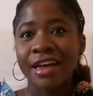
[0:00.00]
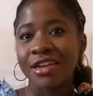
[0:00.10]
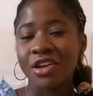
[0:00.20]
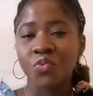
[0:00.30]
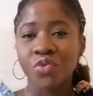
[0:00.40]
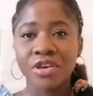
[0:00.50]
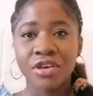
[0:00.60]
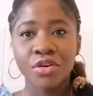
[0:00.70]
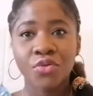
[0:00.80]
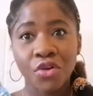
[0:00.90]
and then
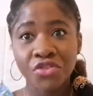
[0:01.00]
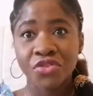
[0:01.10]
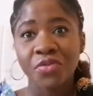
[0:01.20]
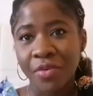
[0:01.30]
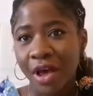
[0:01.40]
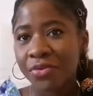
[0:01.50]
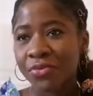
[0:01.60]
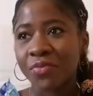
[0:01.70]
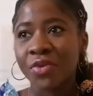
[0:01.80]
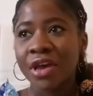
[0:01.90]
we rush to the
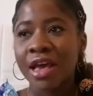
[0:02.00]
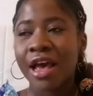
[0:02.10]
bathroom.